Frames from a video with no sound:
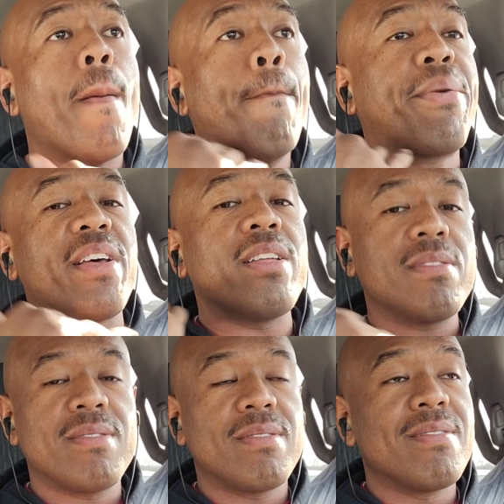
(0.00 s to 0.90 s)
Blit!
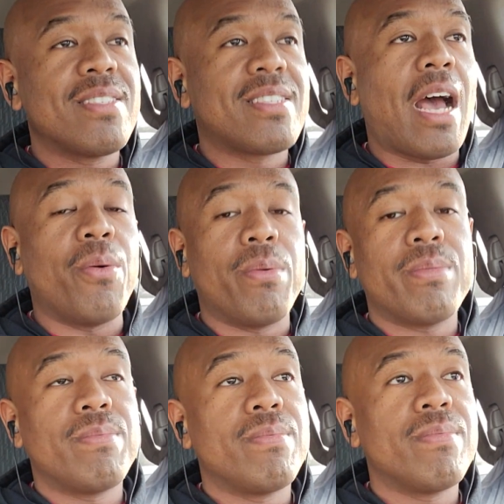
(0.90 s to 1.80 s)
It's out.
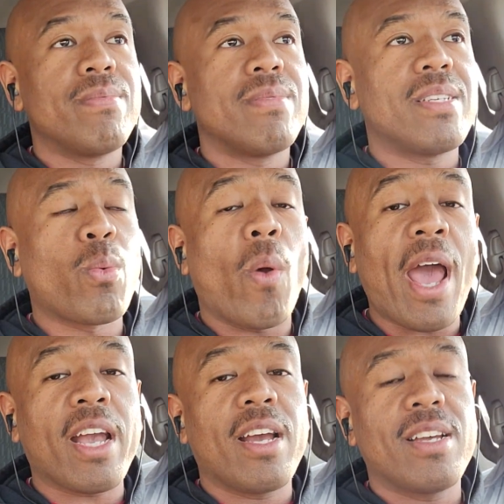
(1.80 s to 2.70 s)
It's
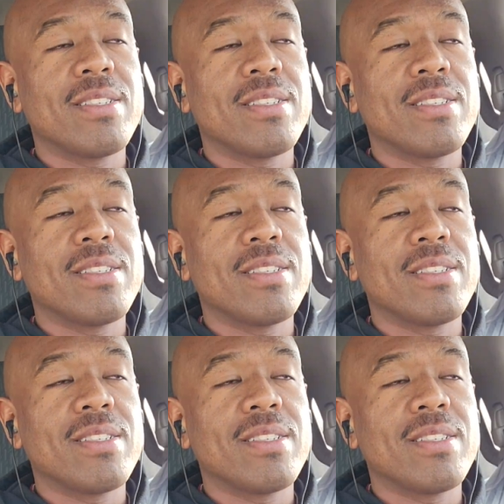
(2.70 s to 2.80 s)
whack.